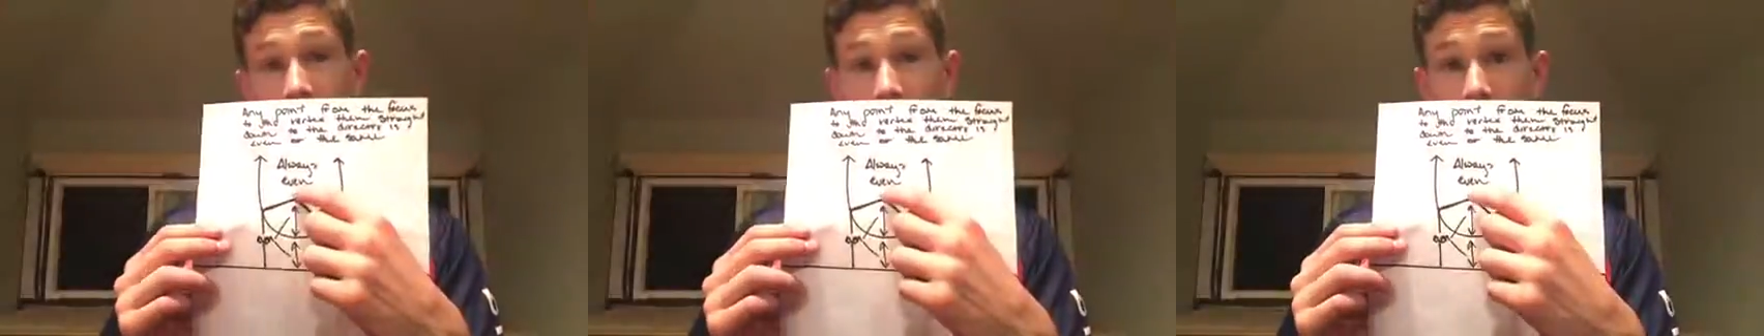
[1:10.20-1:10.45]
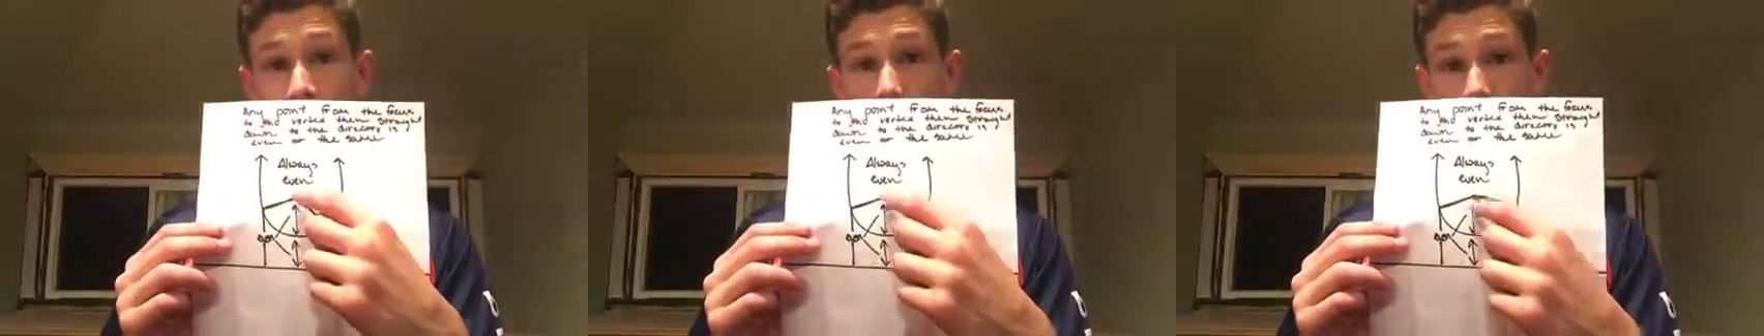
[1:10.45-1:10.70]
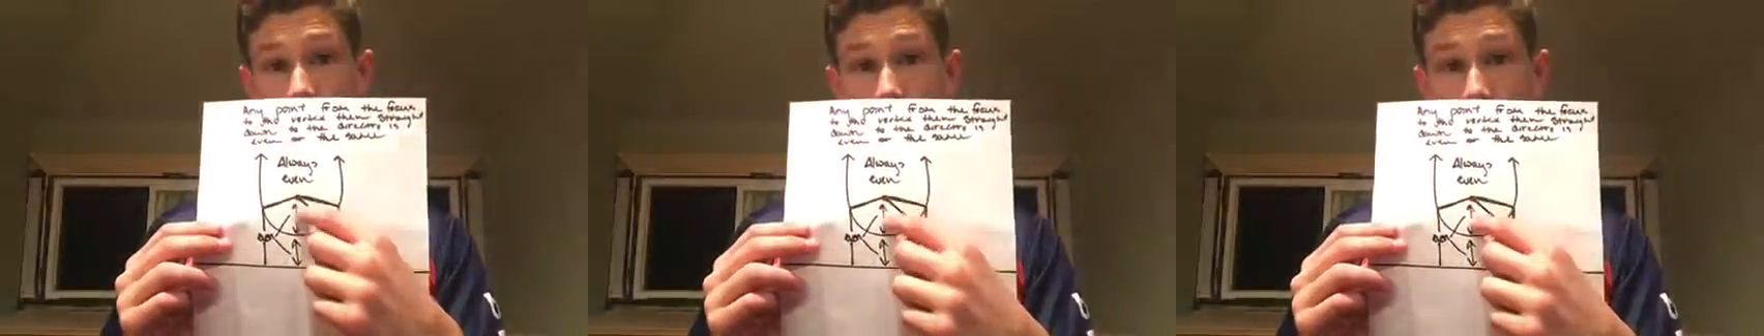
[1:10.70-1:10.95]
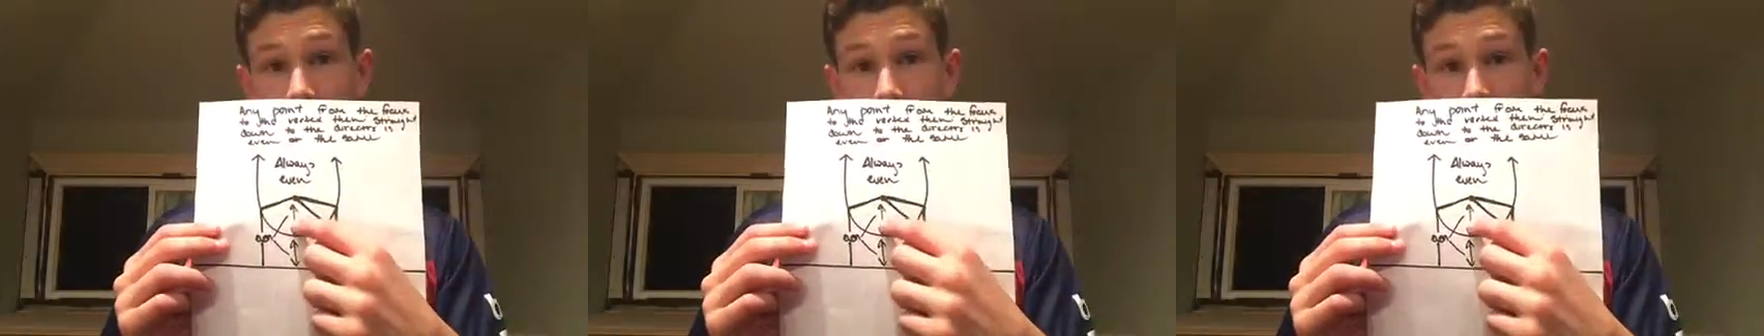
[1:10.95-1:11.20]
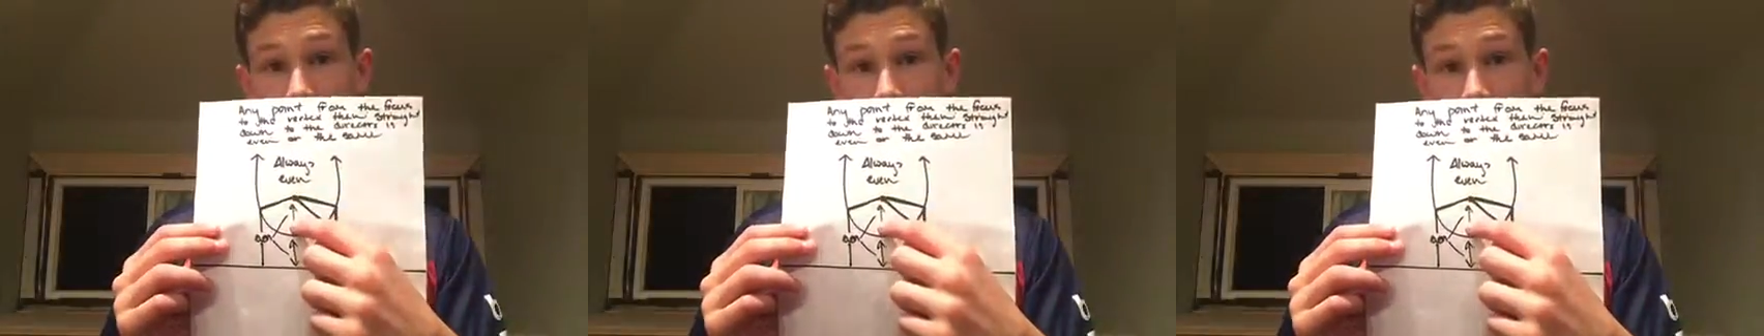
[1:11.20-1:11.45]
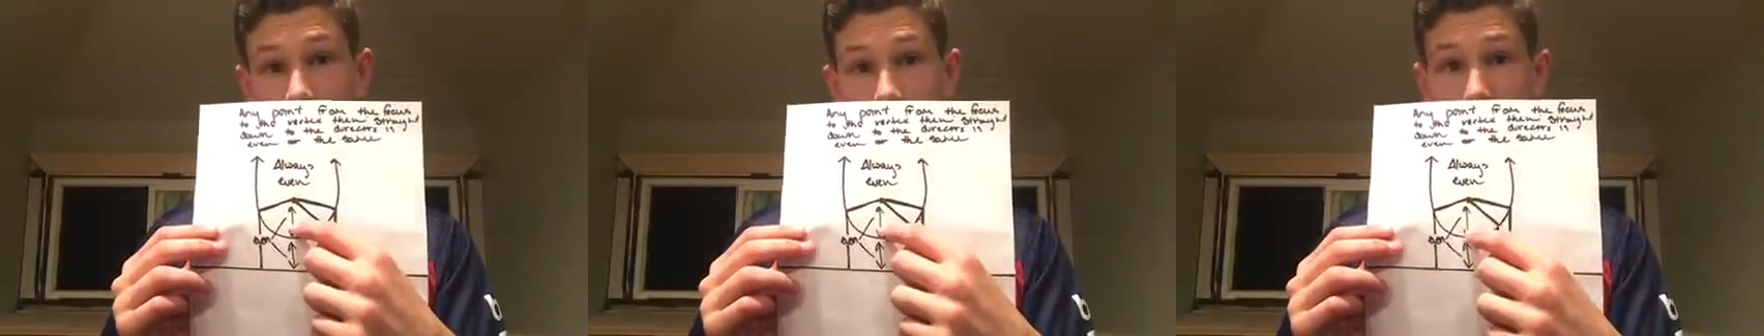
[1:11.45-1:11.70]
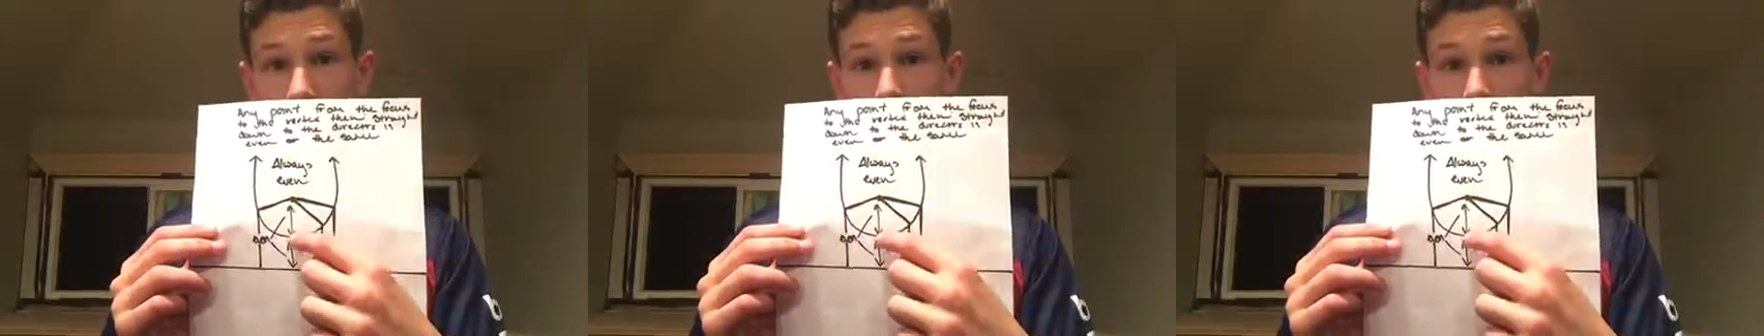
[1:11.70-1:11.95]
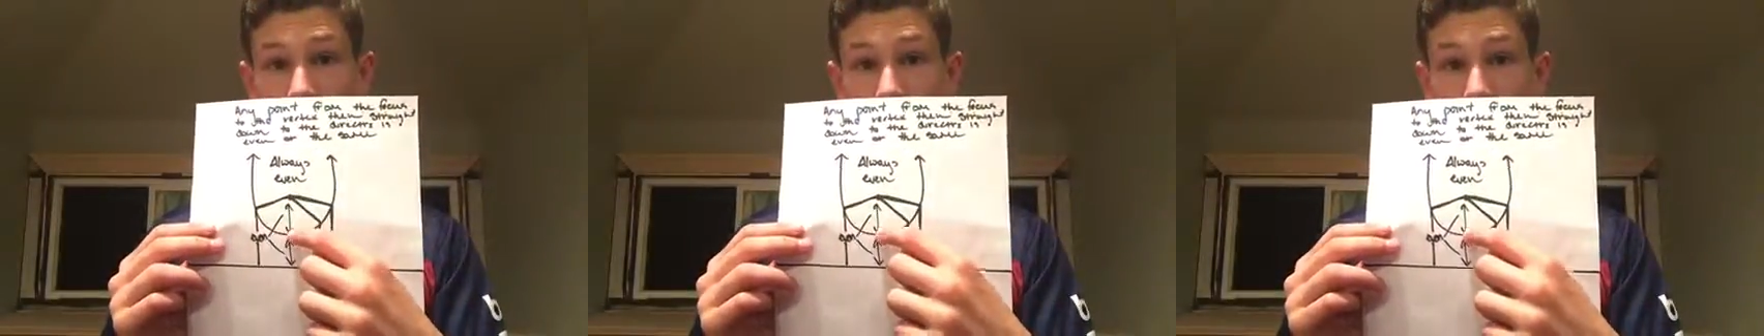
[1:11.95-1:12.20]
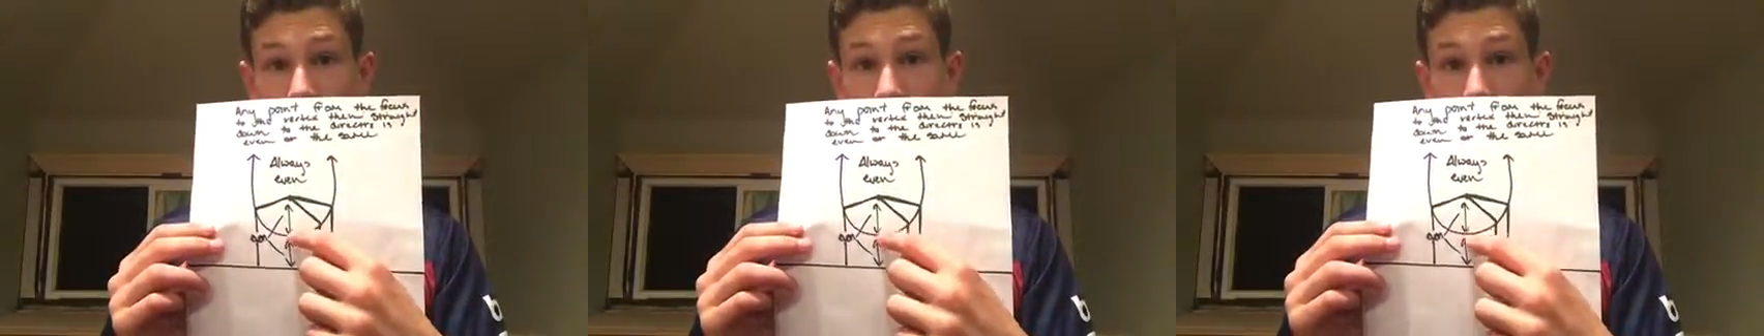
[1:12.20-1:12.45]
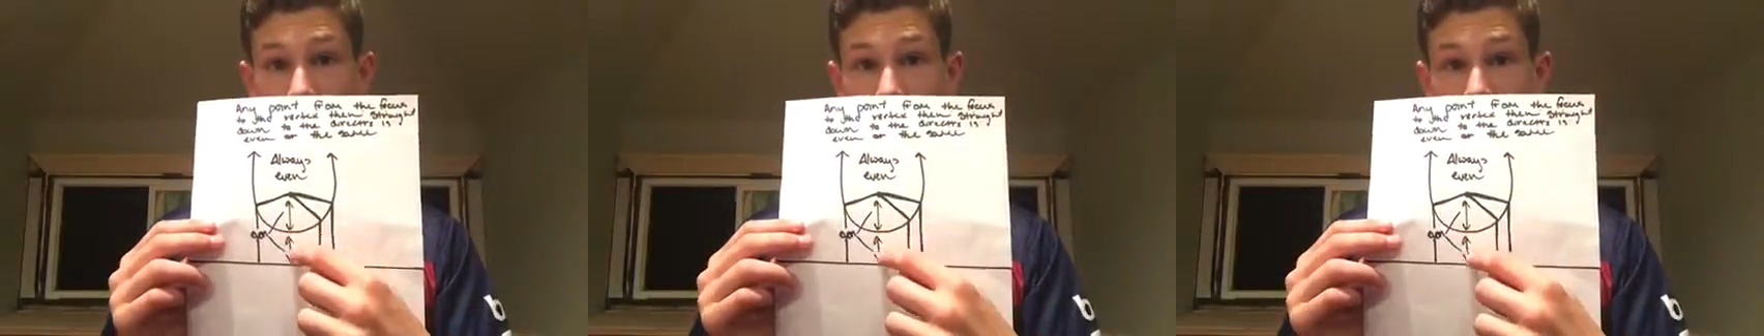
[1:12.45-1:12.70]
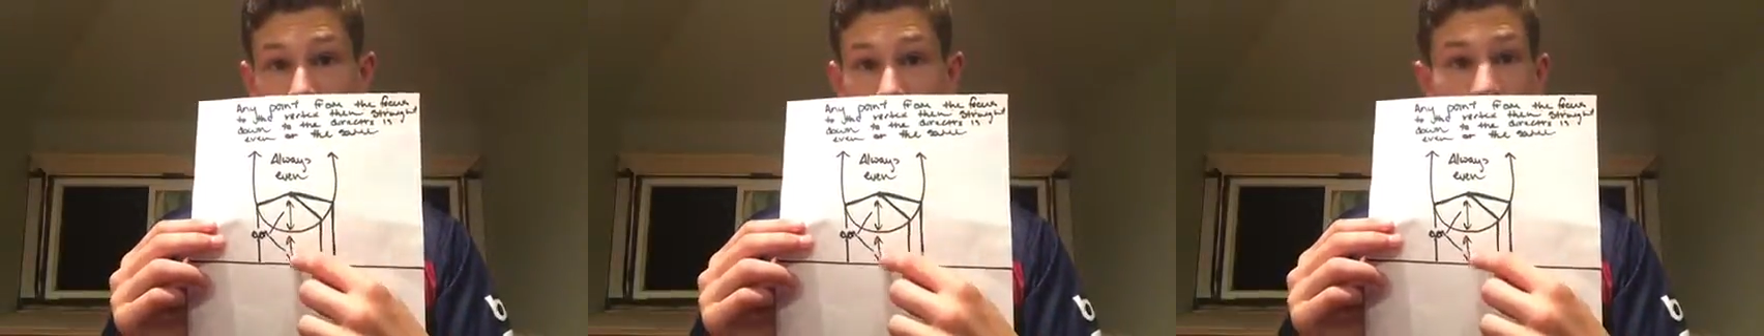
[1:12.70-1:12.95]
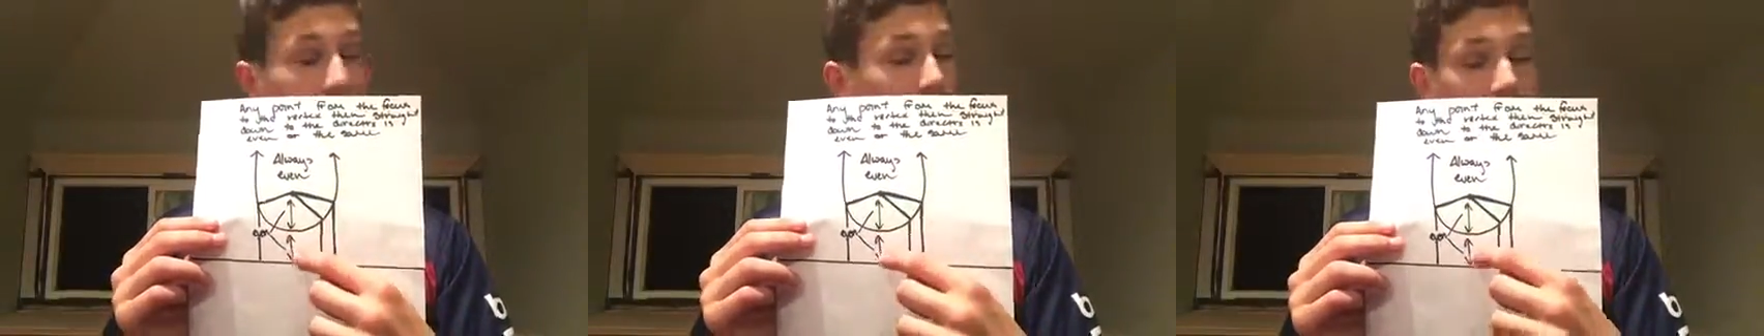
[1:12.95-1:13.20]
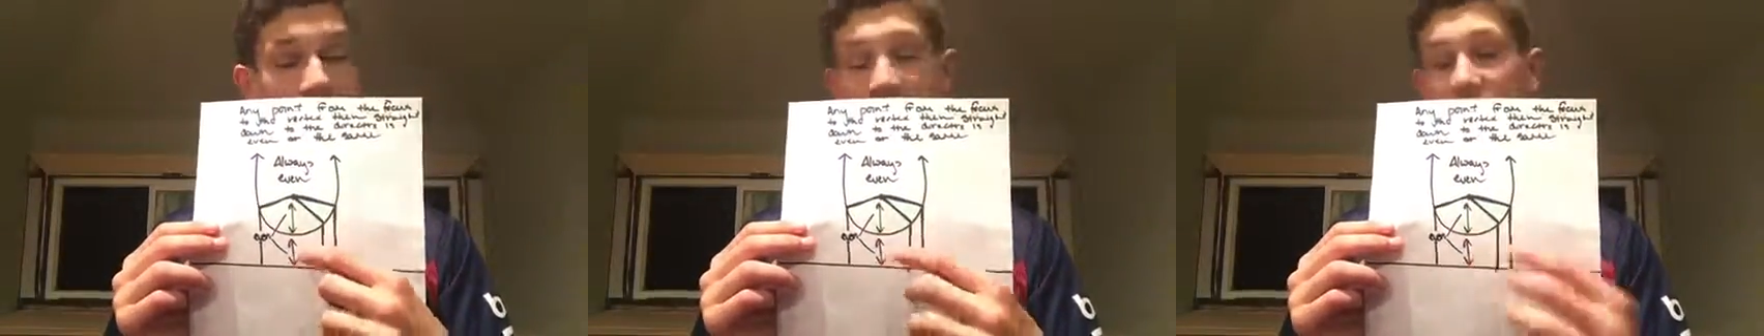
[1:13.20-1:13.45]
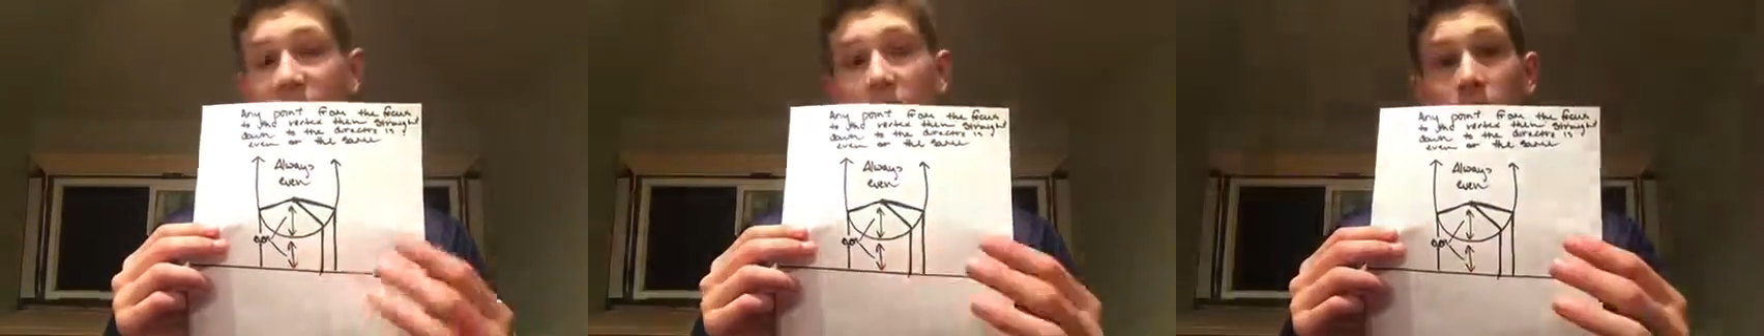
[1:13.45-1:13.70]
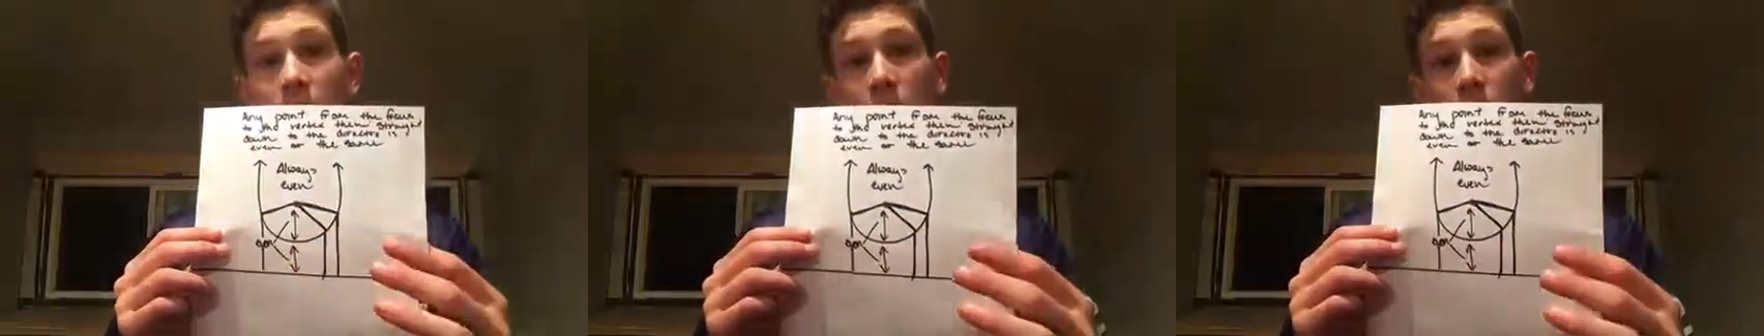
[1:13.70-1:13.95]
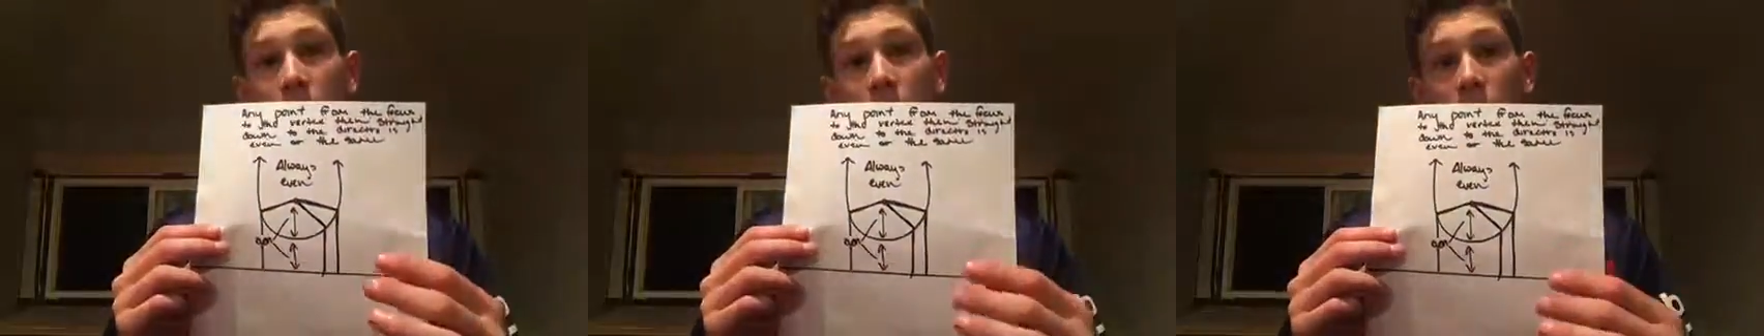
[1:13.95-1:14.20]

here to here and then from here to here, that's the same length.